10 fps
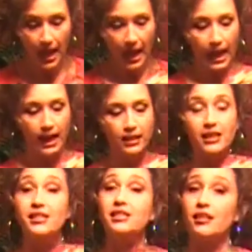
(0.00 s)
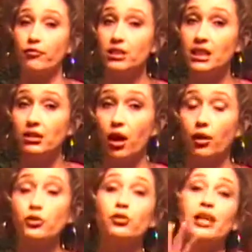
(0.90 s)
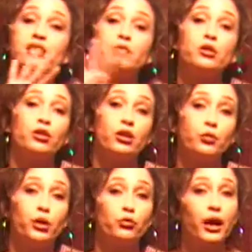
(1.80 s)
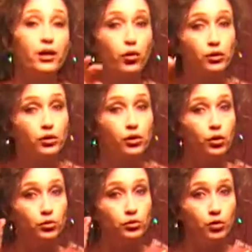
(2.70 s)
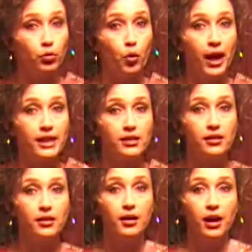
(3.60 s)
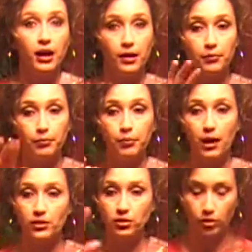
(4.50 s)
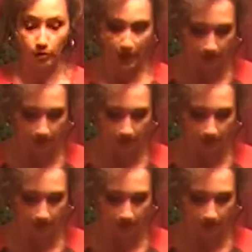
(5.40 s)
and it is $17. So that's something you're going to want to write over to the white box to the right.